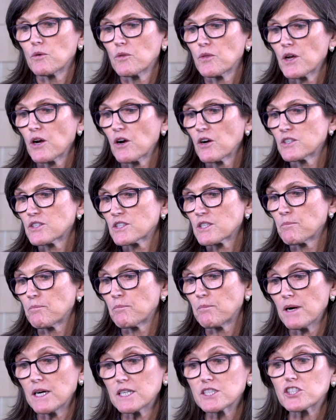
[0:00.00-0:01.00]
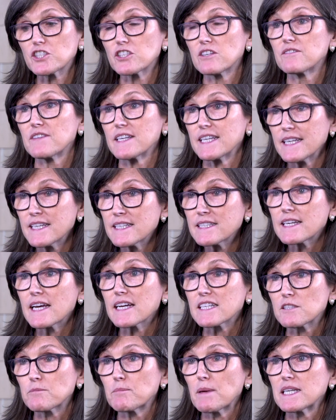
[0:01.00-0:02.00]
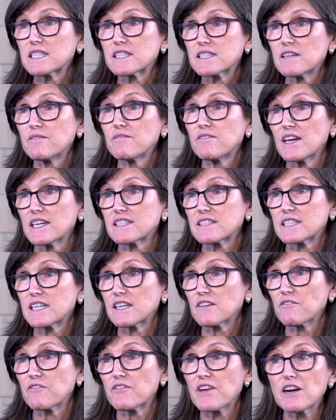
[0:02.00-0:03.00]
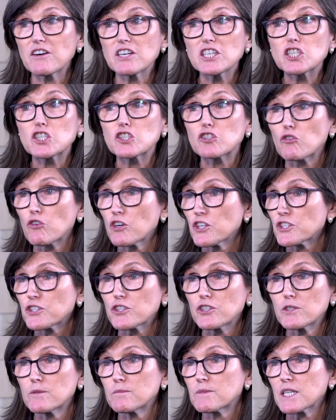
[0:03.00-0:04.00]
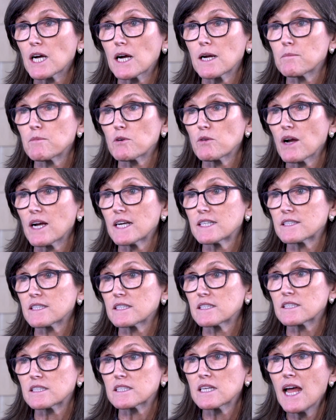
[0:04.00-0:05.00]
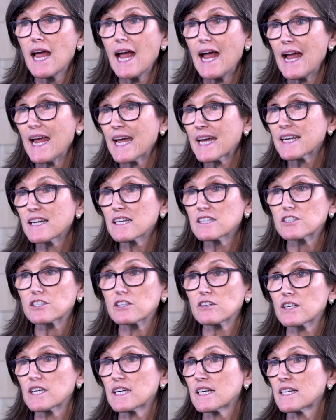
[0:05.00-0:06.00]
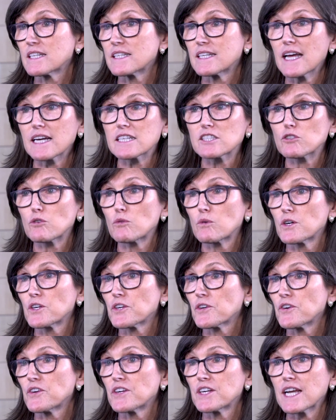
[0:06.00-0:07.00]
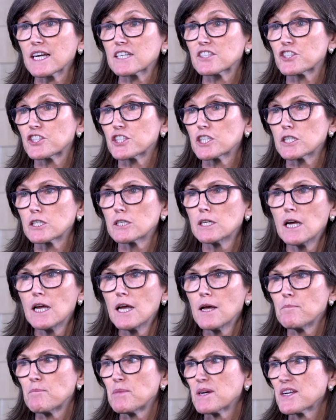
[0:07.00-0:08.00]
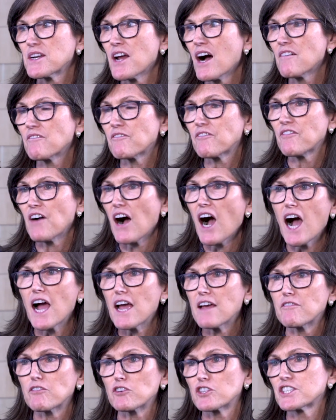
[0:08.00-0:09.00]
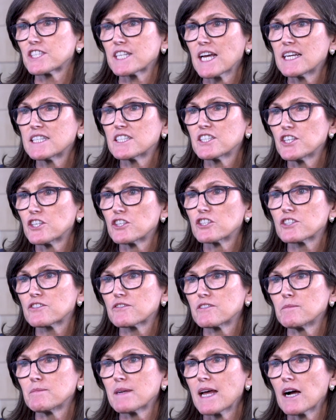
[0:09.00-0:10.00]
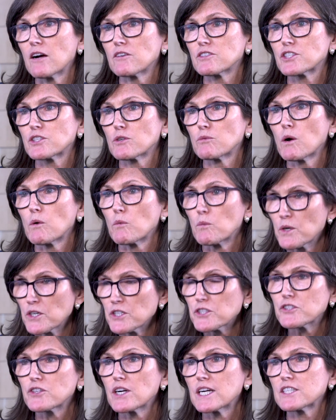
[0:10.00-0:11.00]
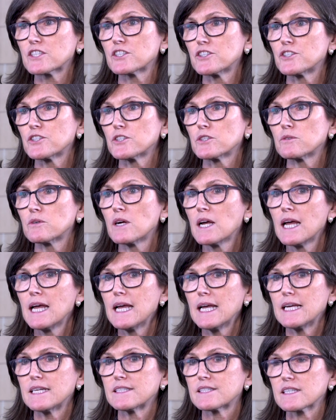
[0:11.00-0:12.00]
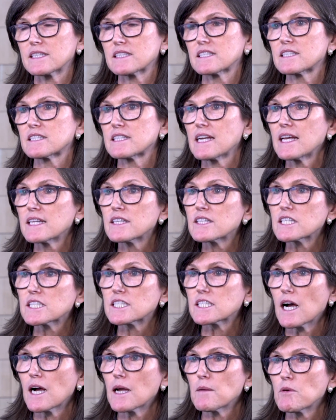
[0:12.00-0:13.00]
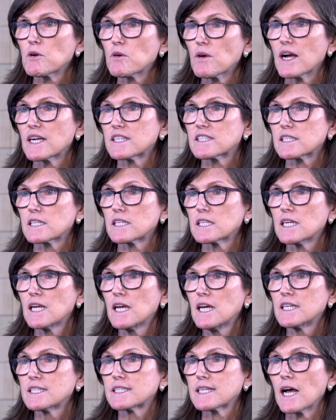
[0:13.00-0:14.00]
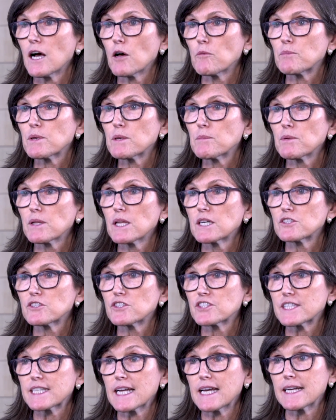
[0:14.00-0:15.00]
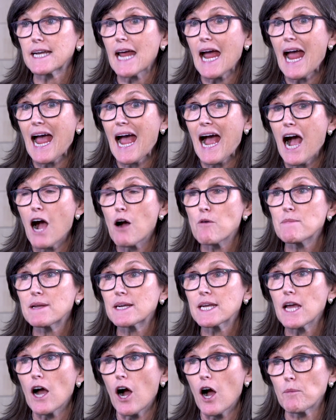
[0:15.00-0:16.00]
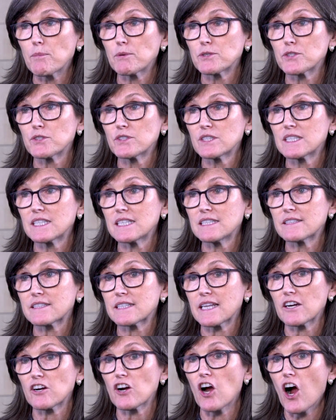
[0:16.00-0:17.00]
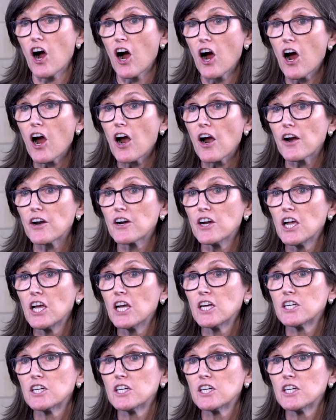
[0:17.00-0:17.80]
there's a bunch of index-based investing, very short-term time horizons, analysts looking at next quarter or next year, but not 5 or 10 years from now. So what we're trying to do is extend the time horizon to help people understand how many opportunities there are